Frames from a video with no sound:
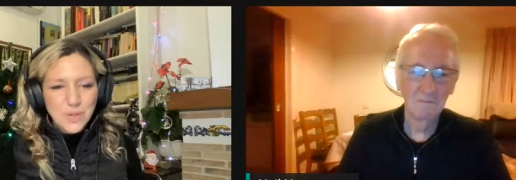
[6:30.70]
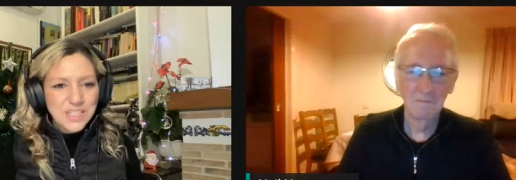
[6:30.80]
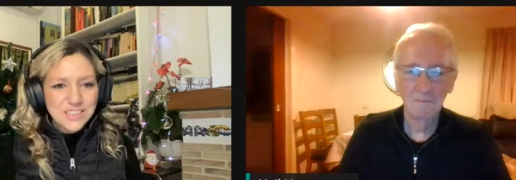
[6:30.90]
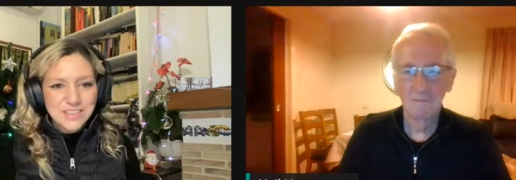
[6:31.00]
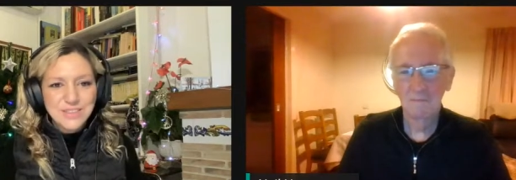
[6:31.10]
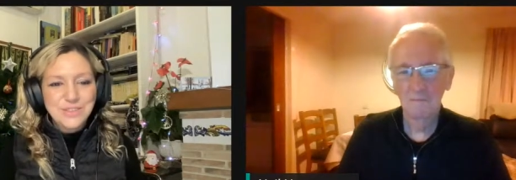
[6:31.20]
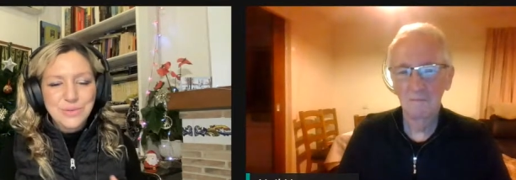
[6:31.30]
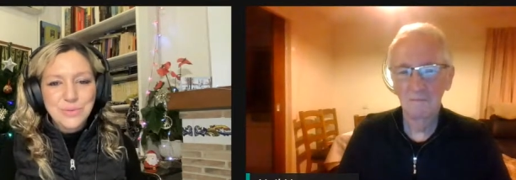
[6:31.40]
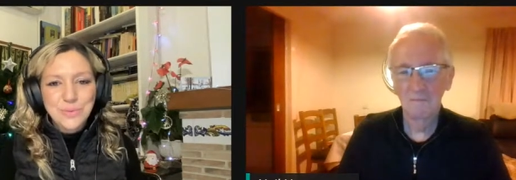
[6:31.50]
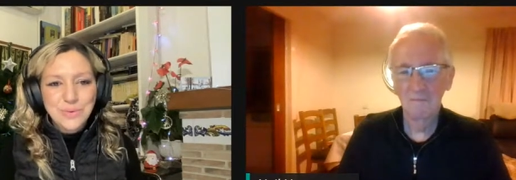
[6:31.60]
Speaker 1: wanted to
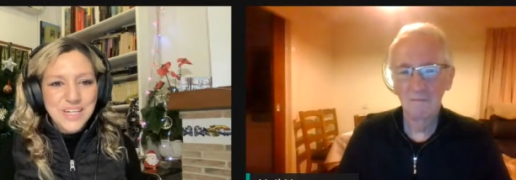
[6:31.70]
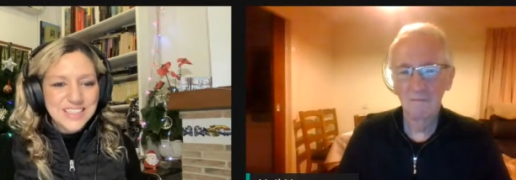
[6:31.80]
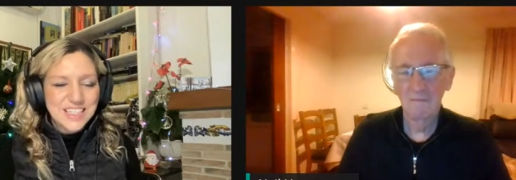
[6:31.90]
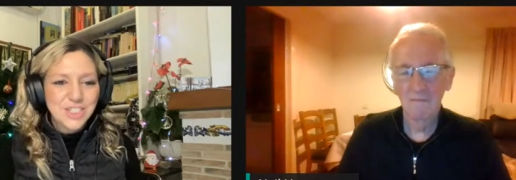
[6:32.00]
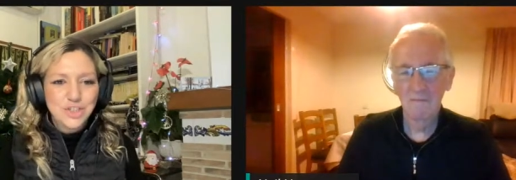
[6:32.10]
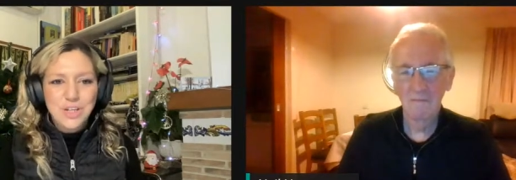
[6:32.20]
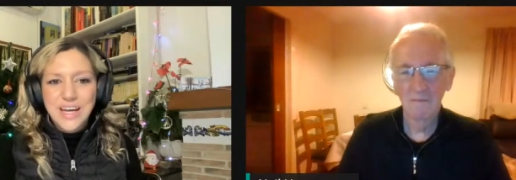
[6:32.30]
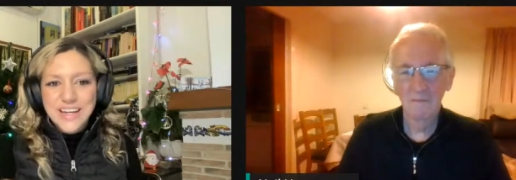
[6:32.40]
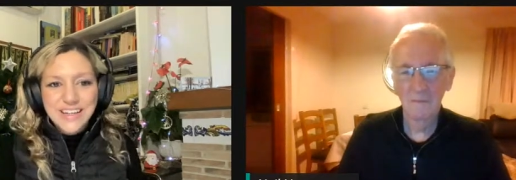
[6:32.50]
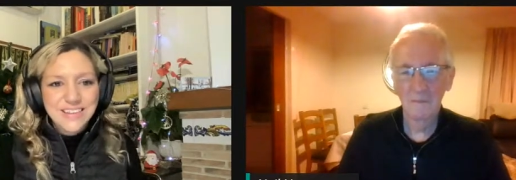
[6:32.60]
do as a
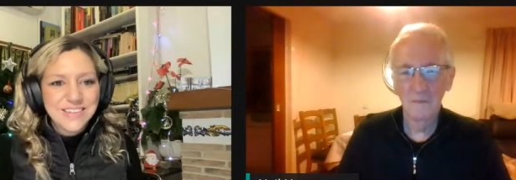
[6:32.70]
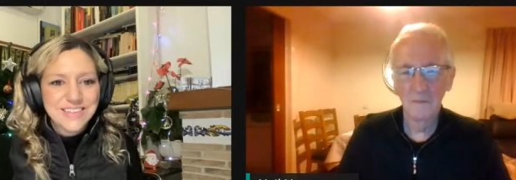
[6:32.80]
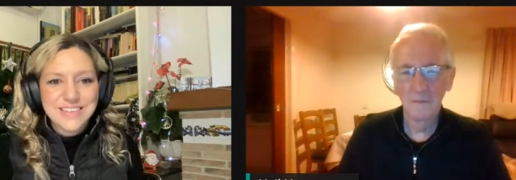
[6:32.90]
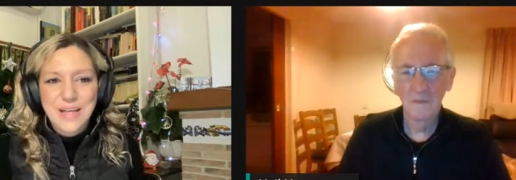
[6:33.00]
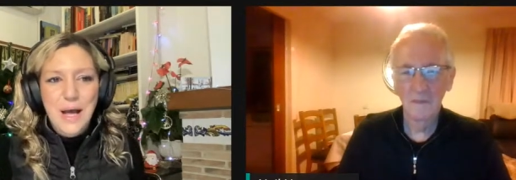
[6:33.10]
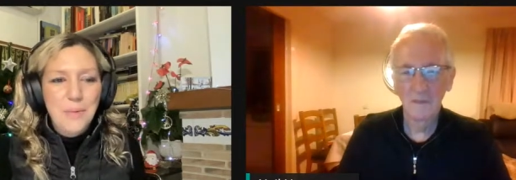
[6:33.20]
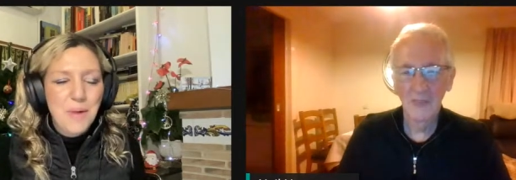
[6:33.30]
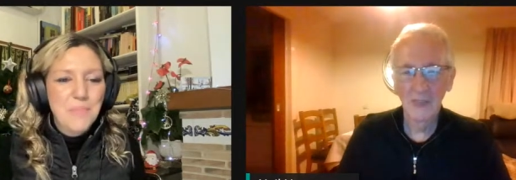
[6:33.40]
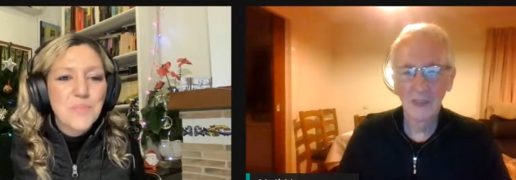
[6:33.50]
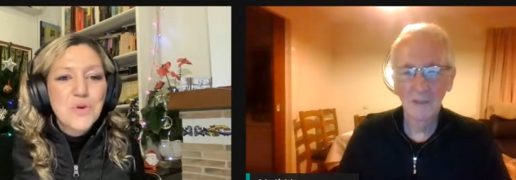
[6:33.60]
child? Is it
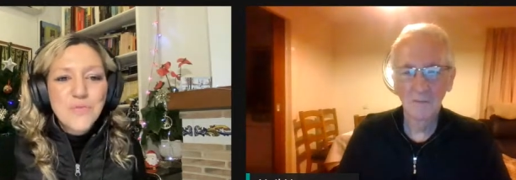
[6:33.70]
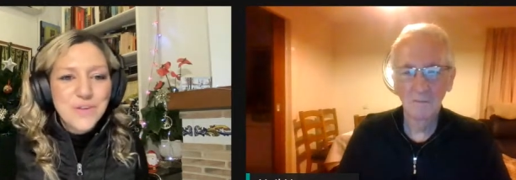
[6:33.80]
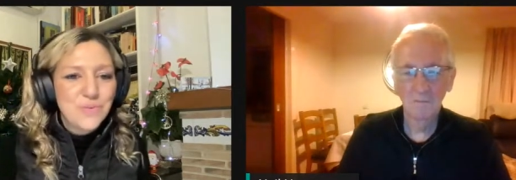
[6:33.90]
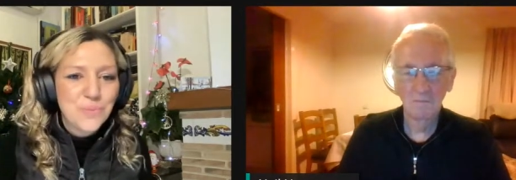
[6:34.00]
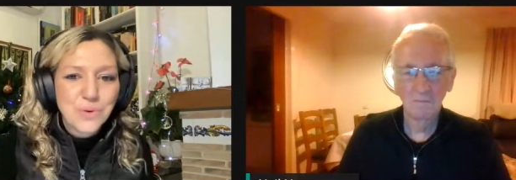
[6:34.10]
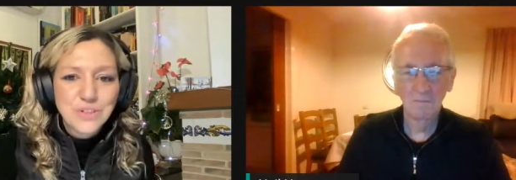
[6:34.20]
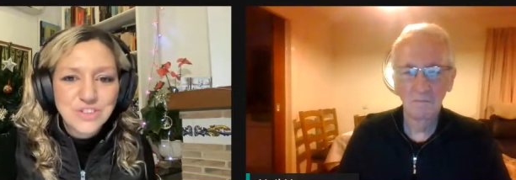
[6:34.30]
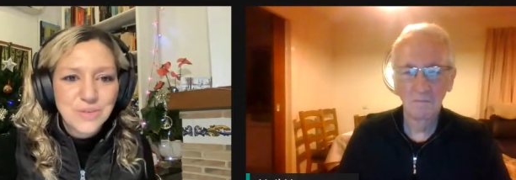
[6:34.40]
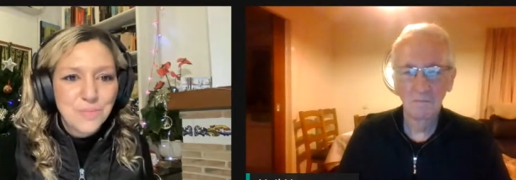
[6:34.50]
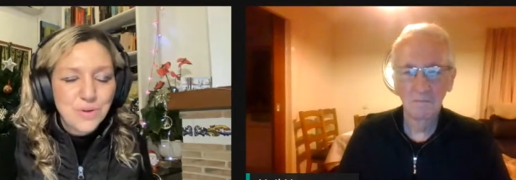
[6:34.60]
a, a movie you
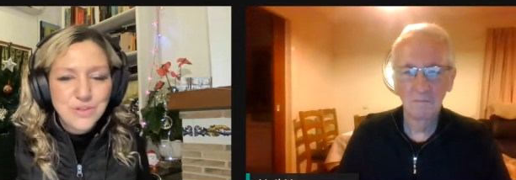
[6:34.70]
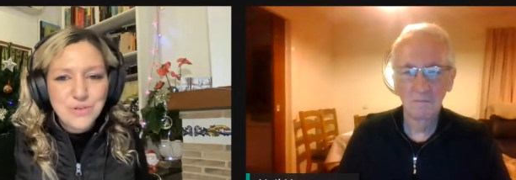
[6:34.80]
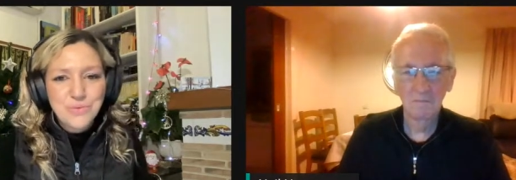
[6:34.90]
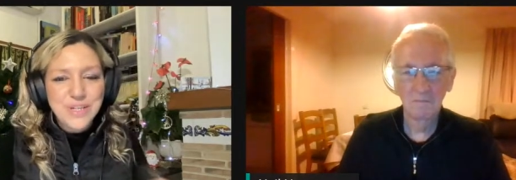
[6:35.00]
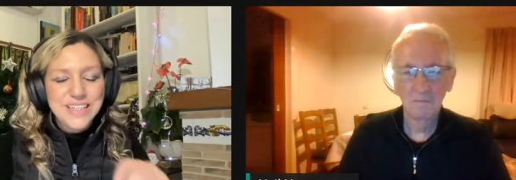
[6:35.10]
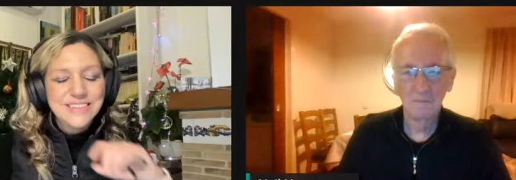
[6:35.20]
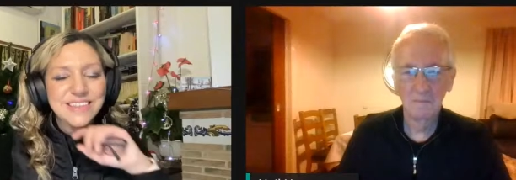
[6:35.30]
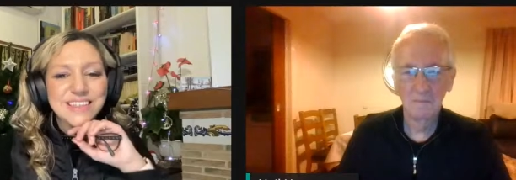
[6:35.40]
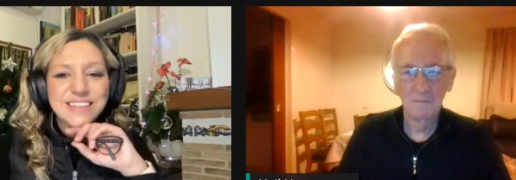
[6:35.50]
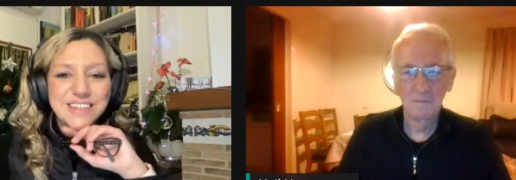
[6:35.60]
watch, a book you read?
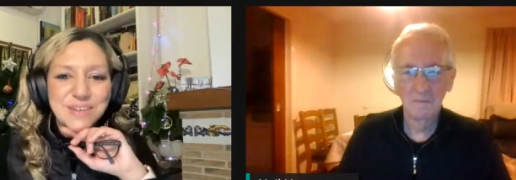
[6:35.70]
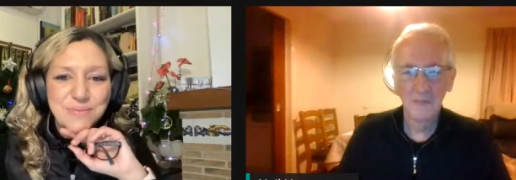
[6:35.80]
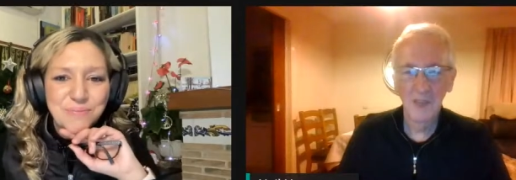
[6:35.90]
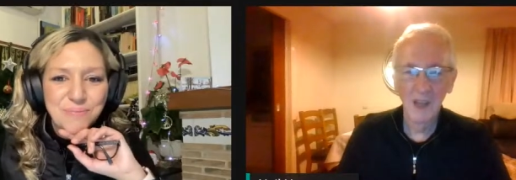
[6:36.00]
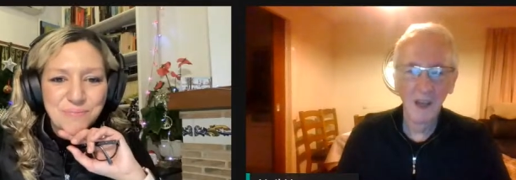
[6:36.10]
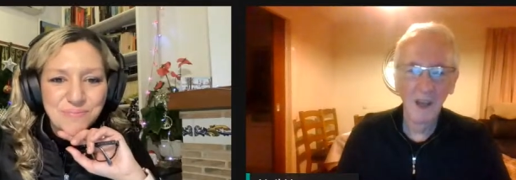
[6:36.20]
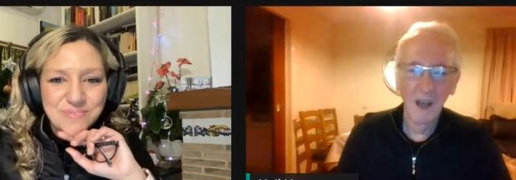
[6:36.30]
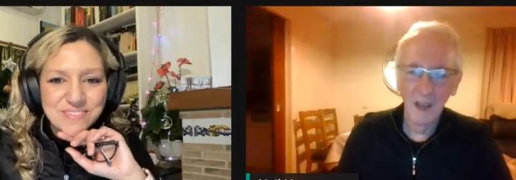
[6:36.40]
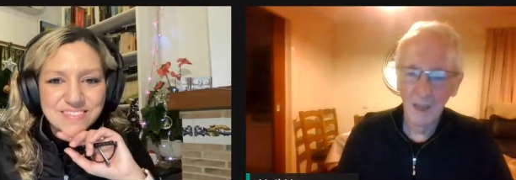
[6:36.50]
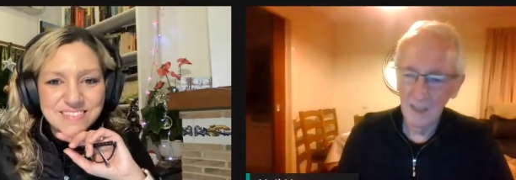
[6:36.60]

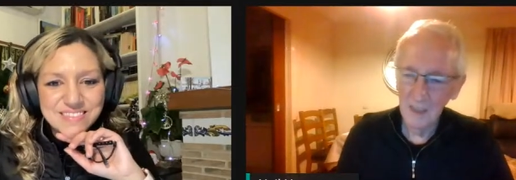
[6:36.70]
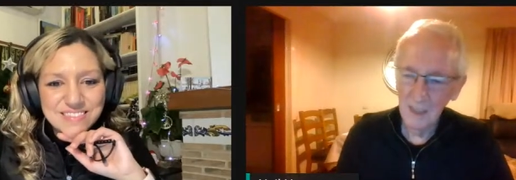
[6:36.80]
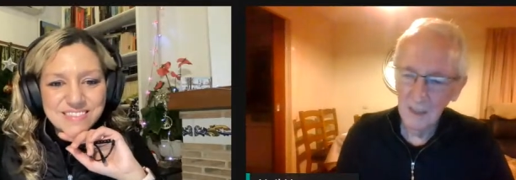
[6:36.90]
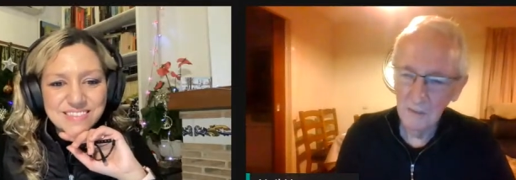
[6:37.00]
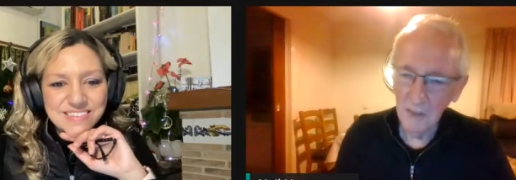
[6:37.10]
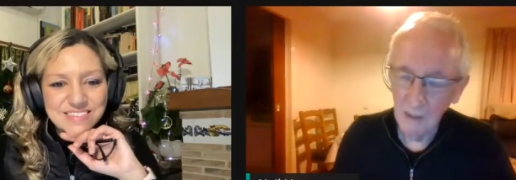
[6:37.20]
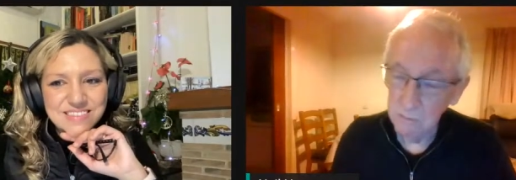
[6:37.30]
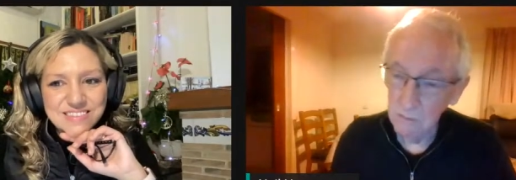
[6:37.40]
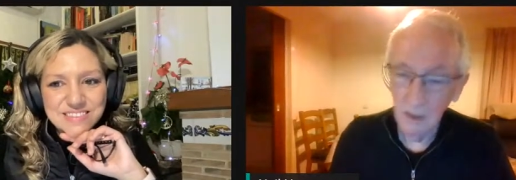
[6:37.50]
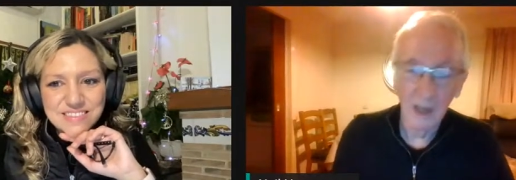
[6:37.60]
Speaker 2: Uh, I,
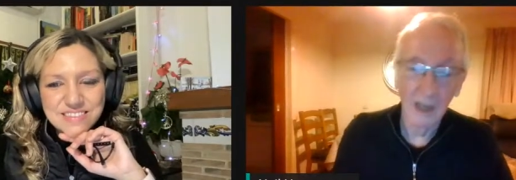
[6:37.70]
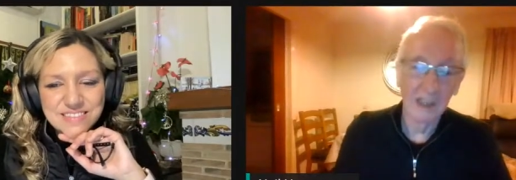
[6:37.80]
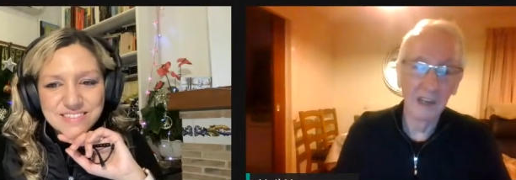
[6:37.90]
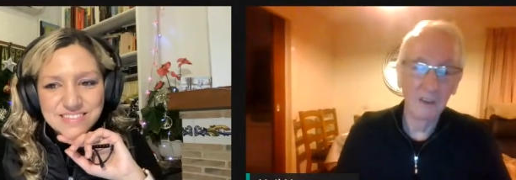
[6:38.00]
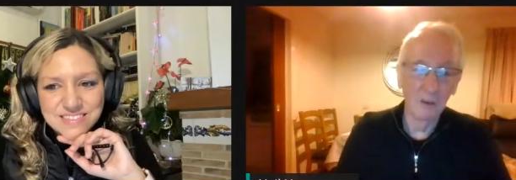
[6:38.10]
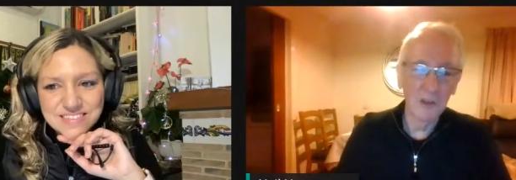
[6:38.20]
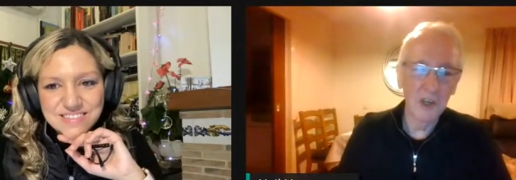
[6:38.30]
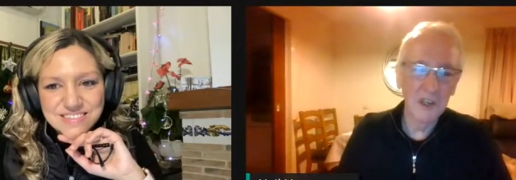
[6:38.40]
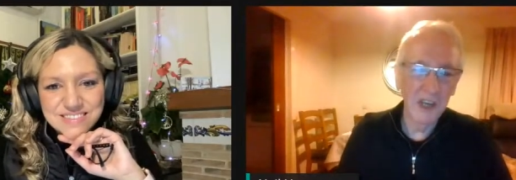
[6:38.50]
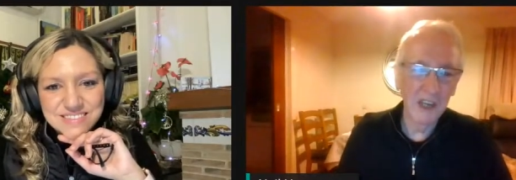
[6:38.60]
I, can't honestly
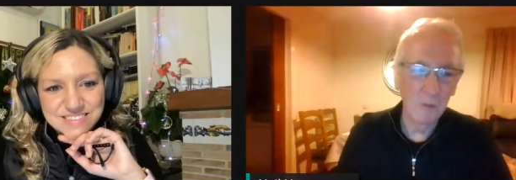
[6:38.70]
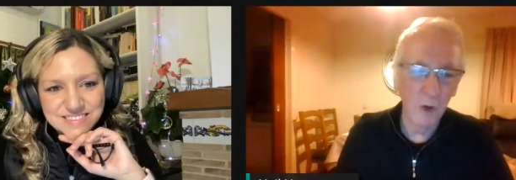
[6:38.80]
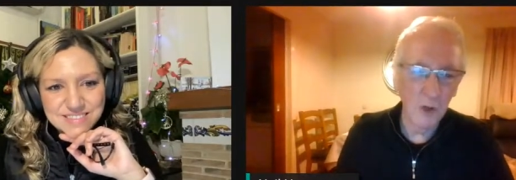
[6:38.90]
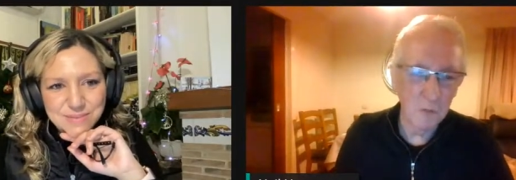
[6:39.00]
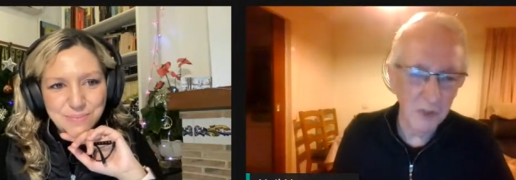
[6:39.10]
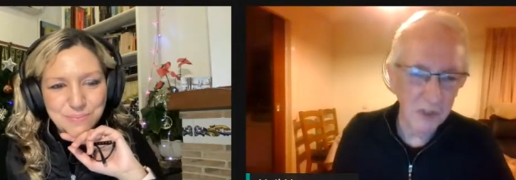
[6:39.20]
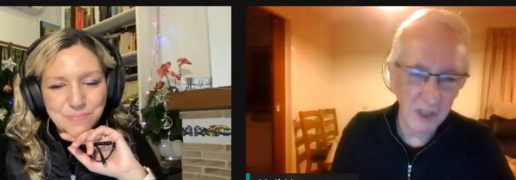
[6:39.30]
say it was, but